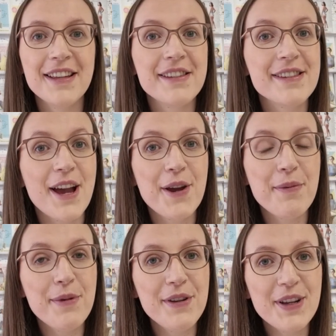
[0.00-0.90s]
So
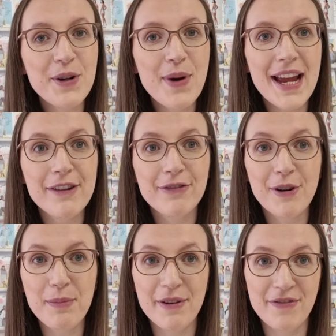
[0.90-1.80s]
moving away
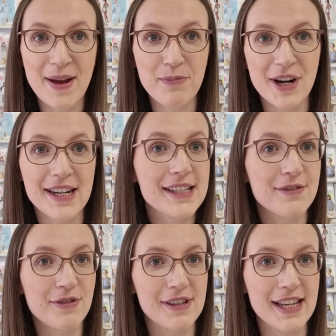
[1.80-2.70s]
from fabrics
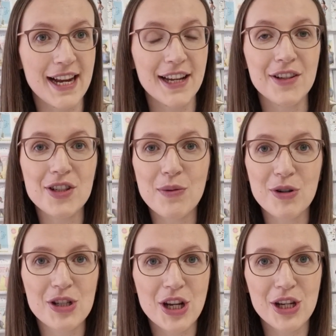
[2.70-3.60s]
for a second, I
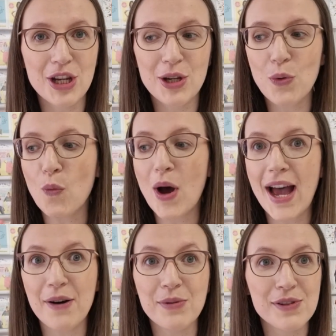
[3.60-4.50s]
want to show you what
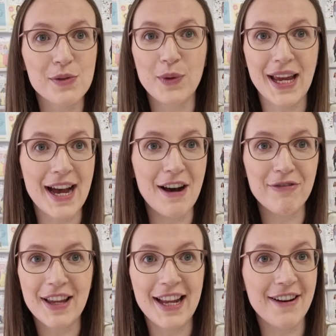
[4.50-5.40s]
else we have
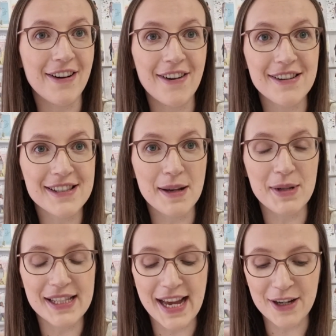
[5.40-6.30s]
in our
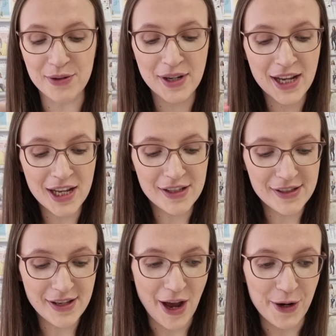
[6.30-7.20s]
summer sale.
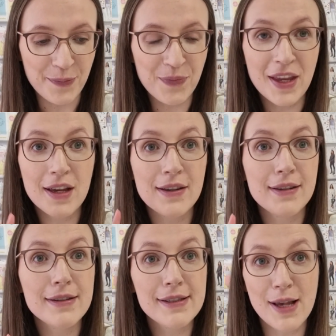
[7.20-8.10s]
So
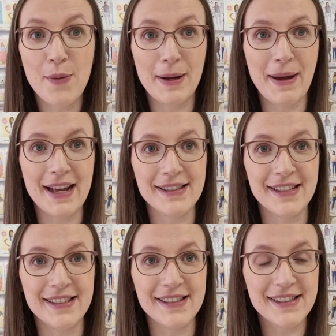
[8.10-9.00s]
sewing
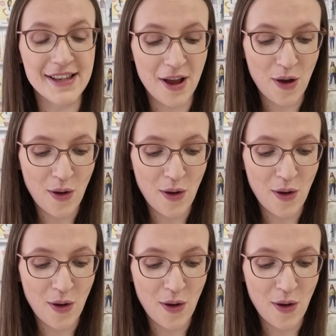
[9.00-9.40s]
patterns.